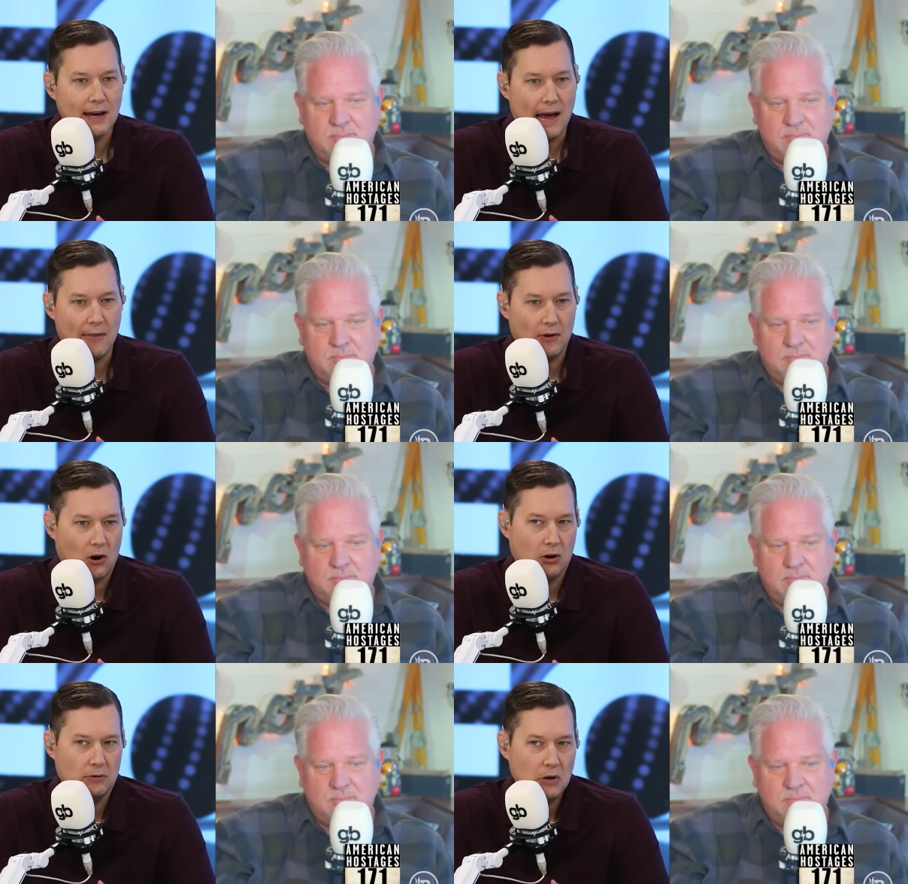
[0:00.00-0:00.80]
Speaker 1: And there
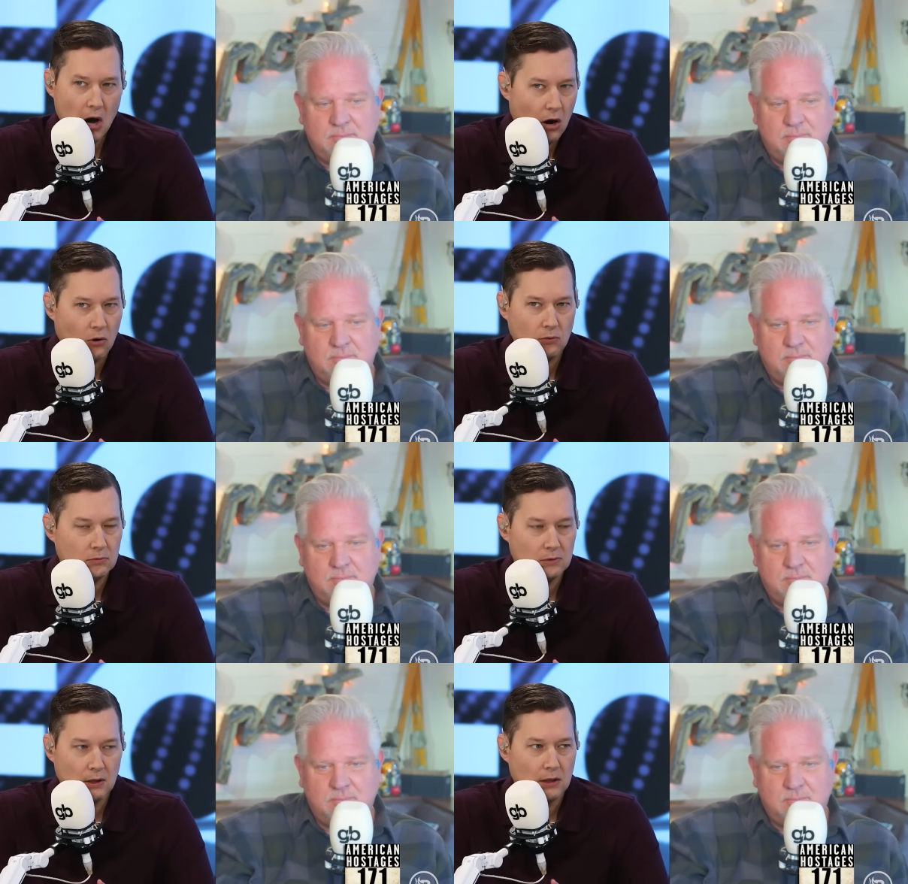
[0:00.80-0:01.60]
are no
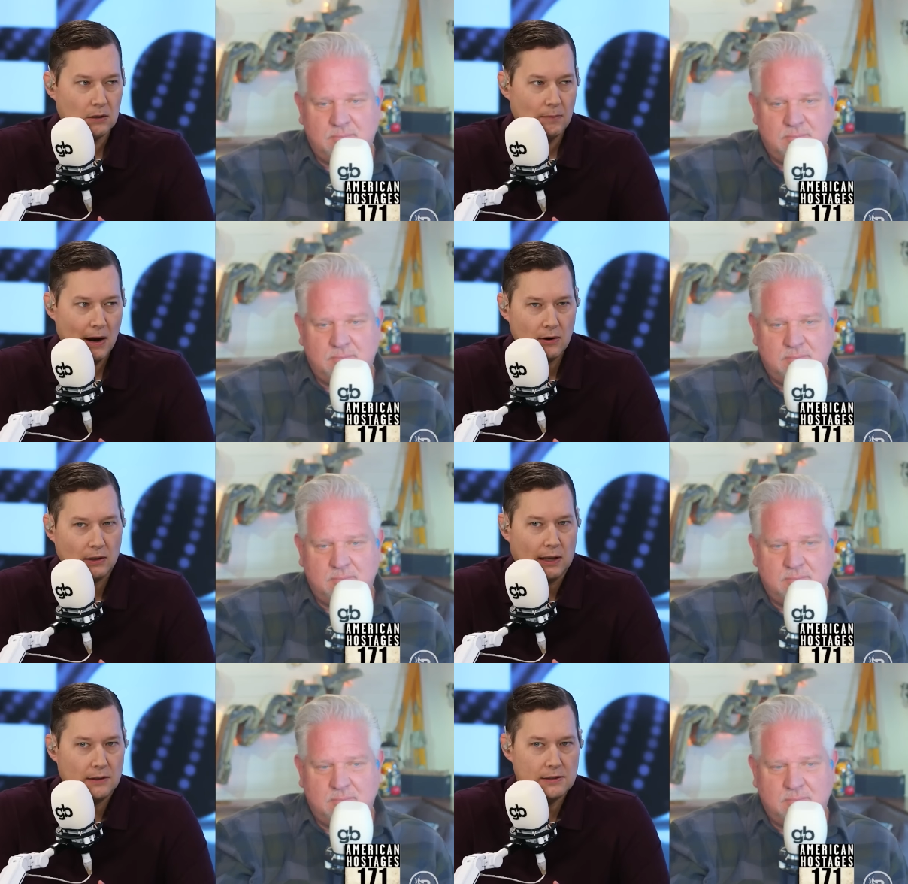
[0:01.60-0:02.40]

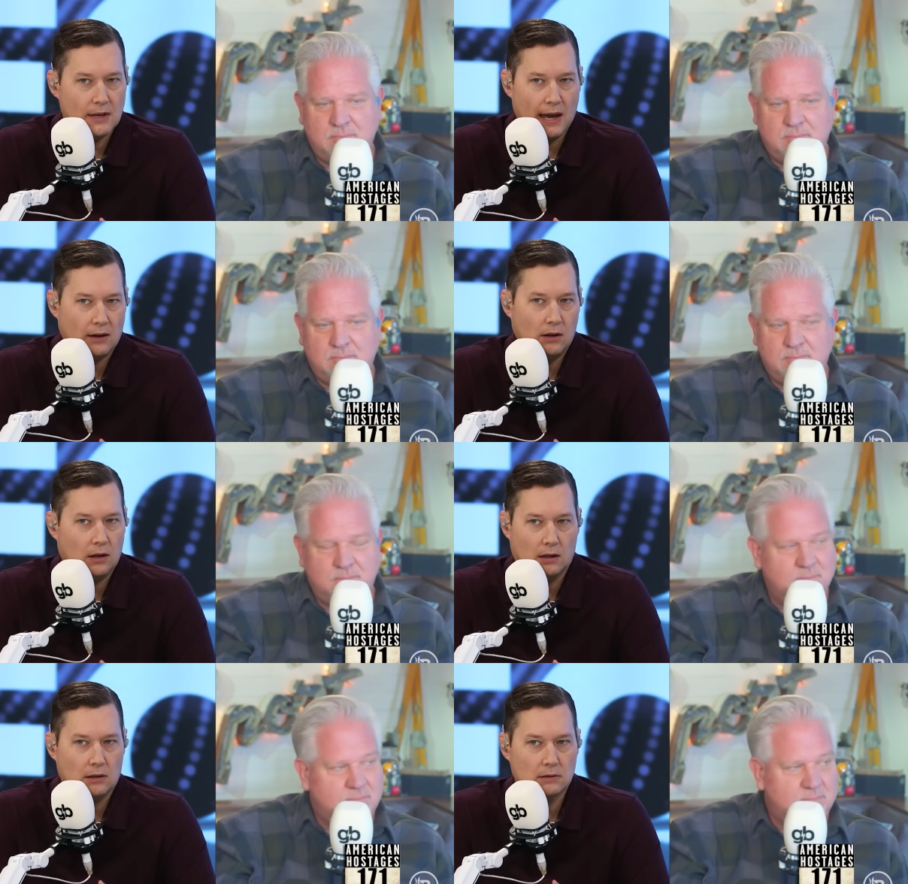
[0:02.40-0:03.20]
parallels at
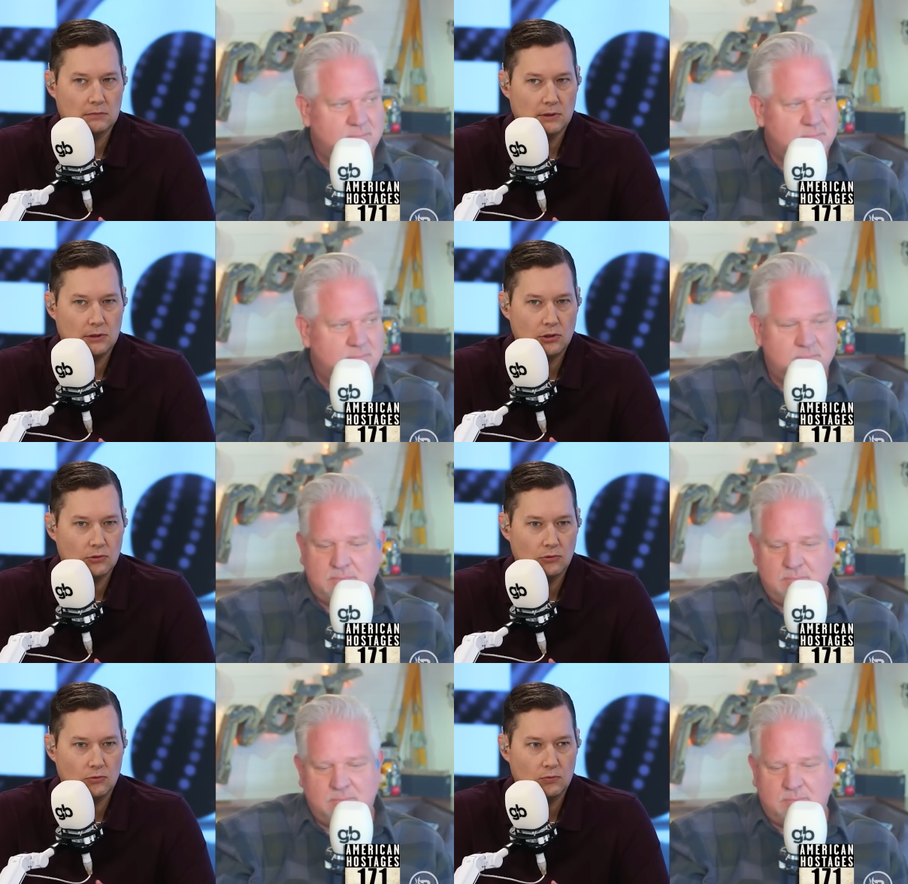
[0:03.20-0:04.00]
all
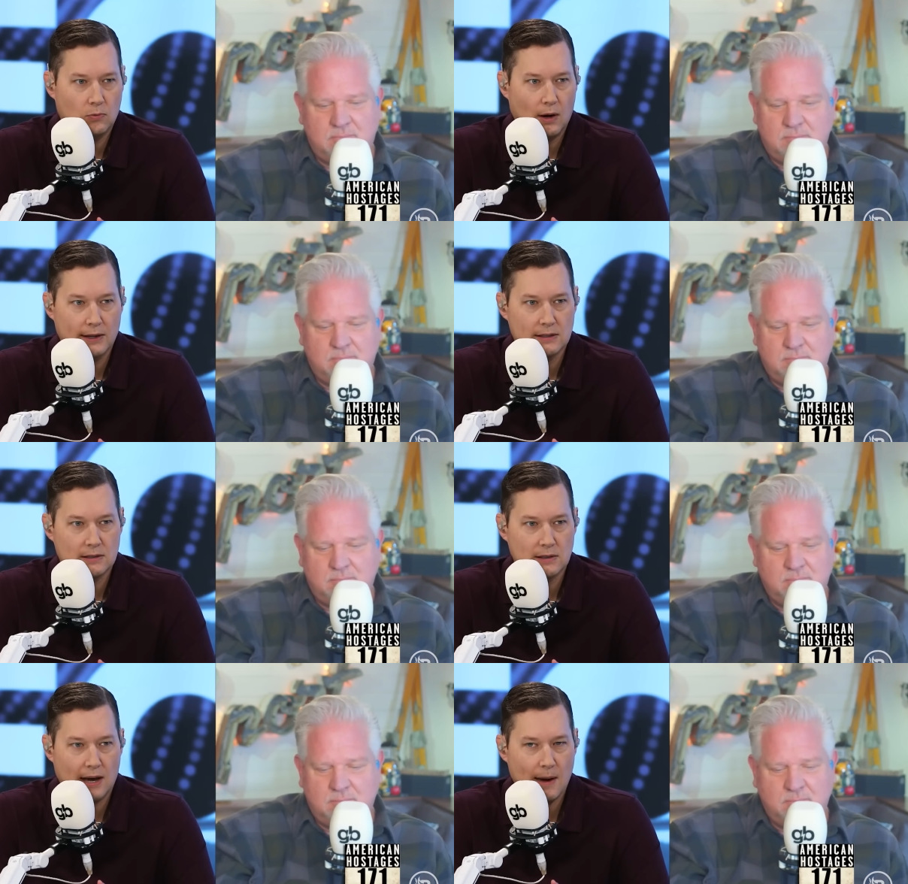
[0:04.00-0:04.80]
to what
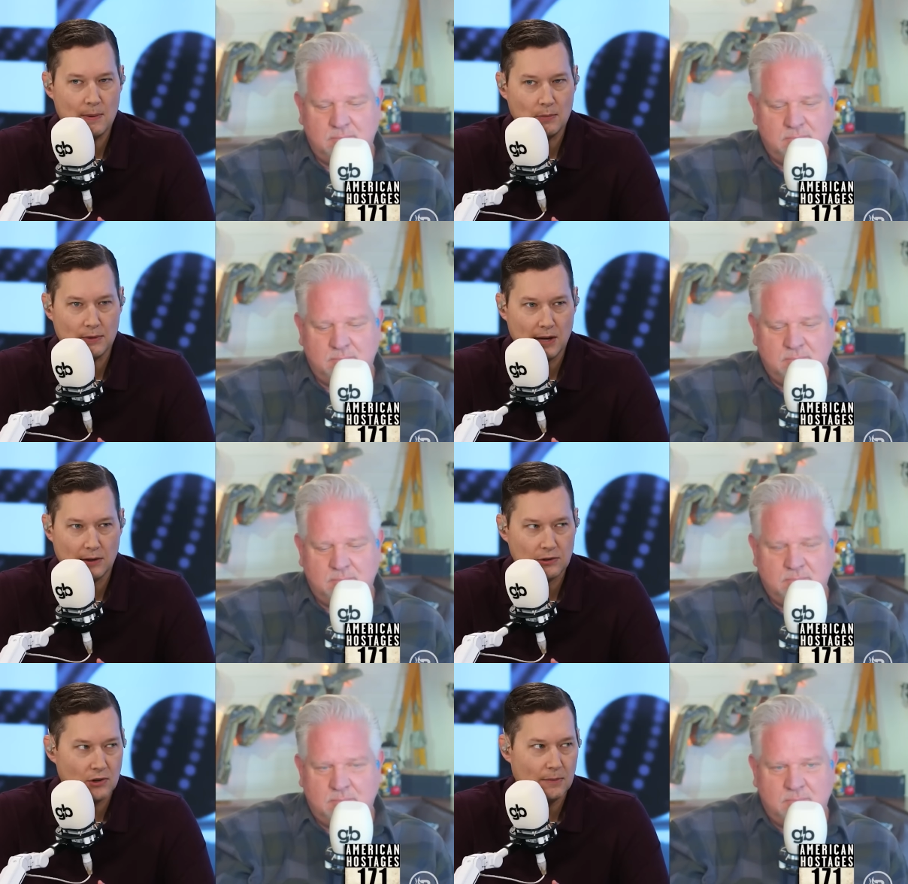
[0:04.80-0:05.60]
has happened with
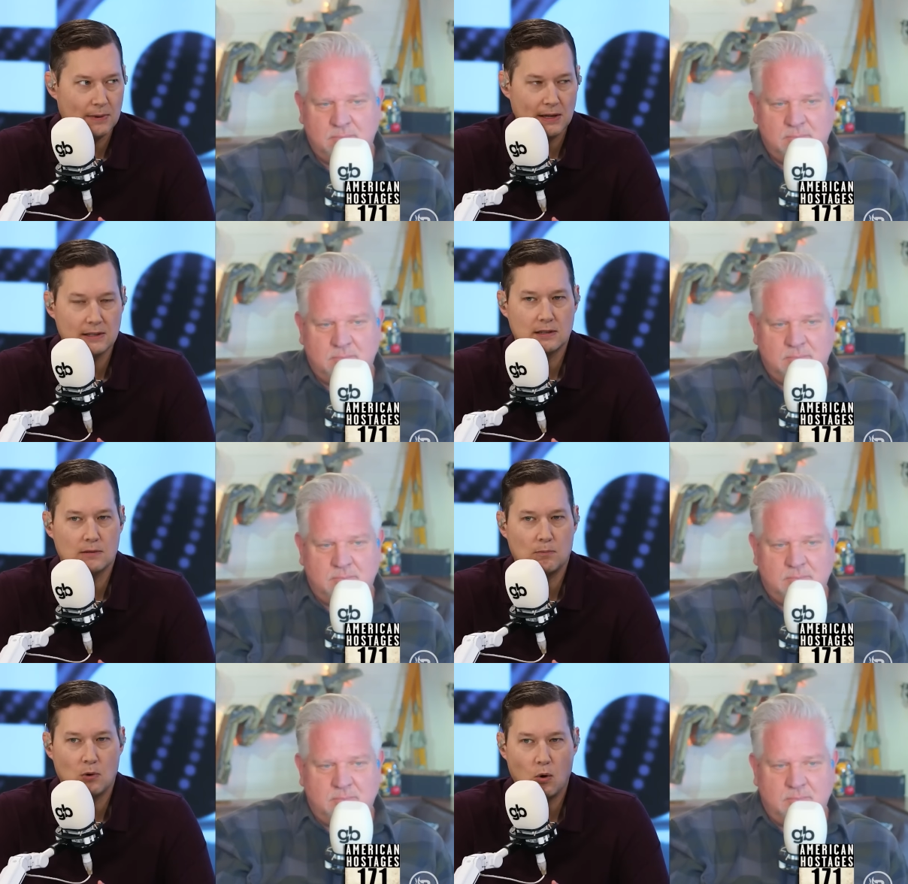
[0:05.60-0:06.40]
Donald Trump. It is
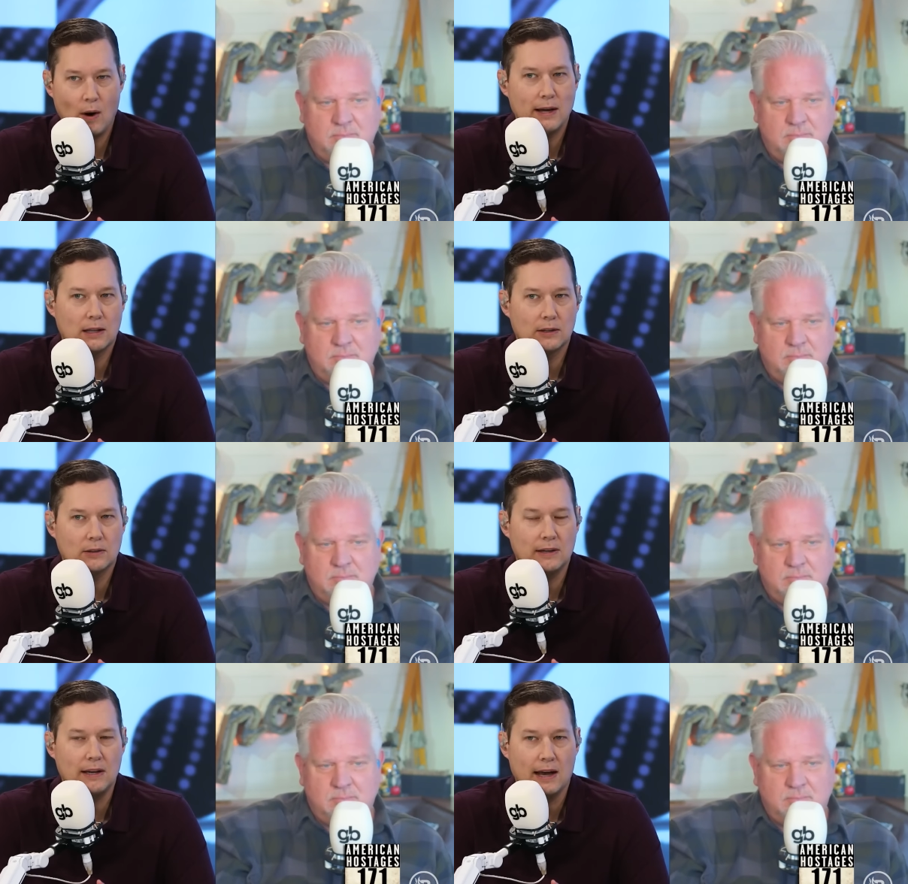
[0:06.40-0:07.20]
quite clearly